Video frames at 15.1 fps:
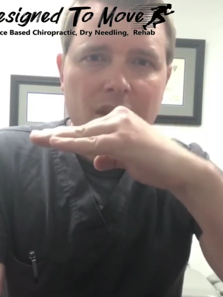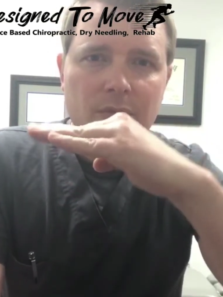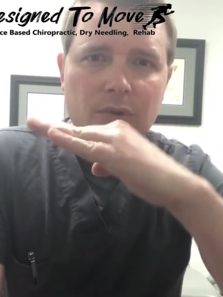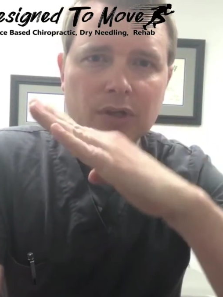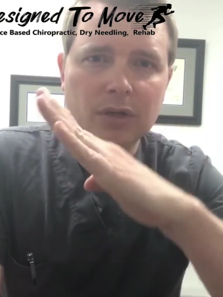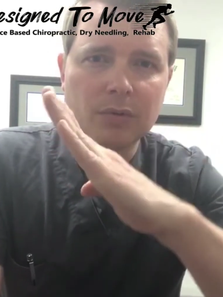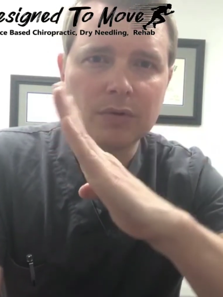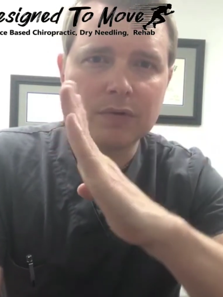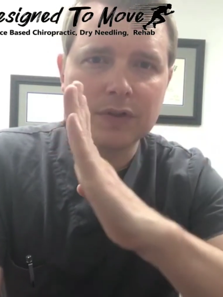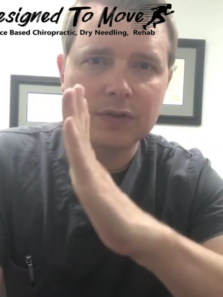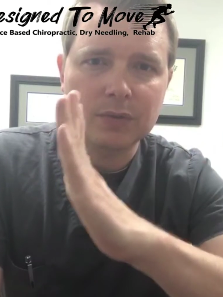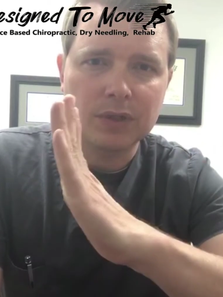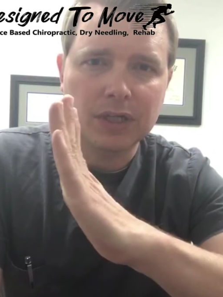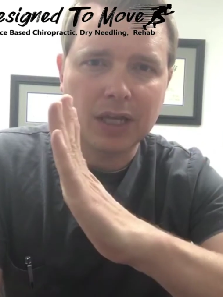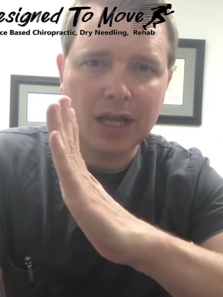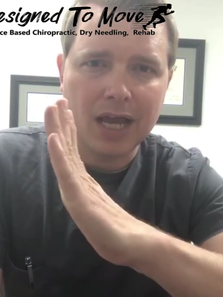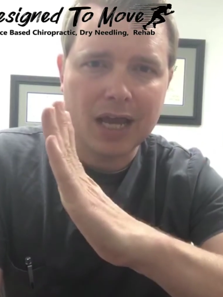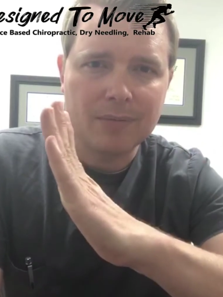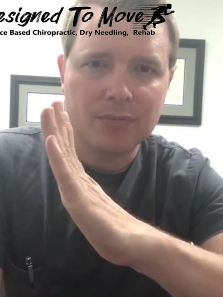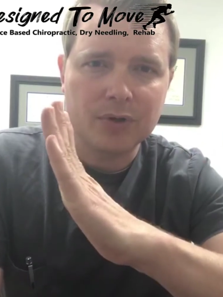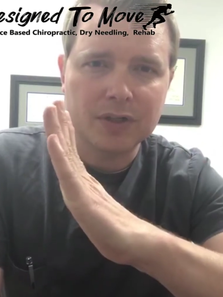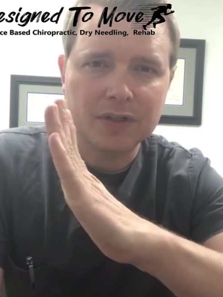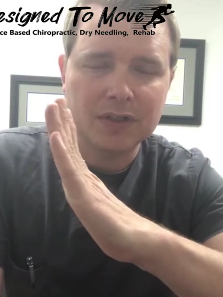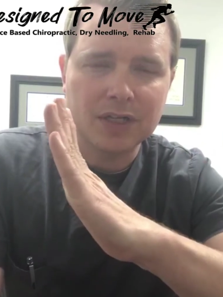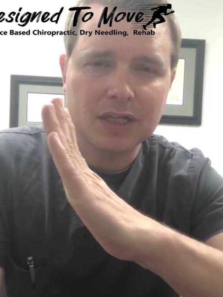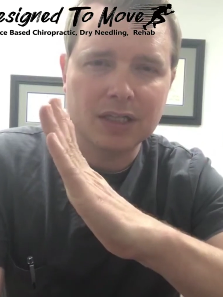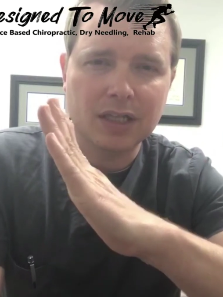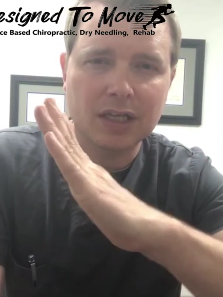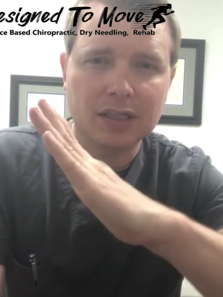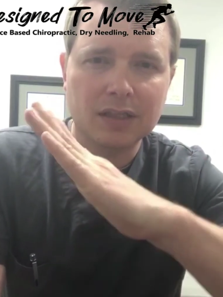going to come over this way and kind of
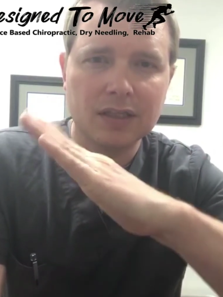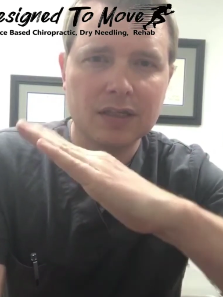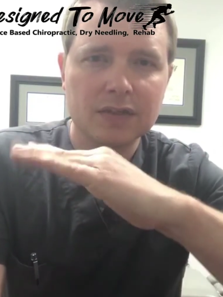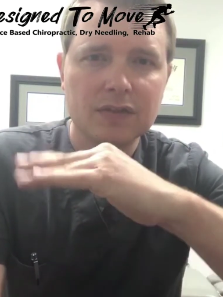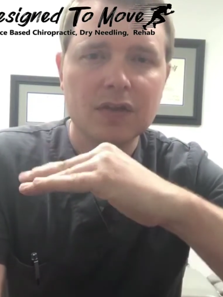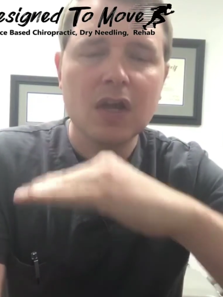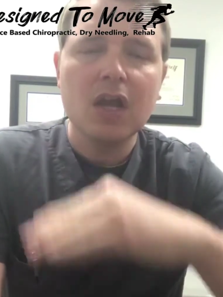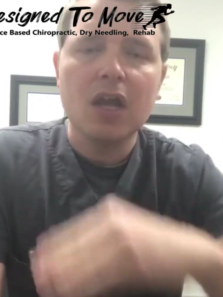hyperextend like this.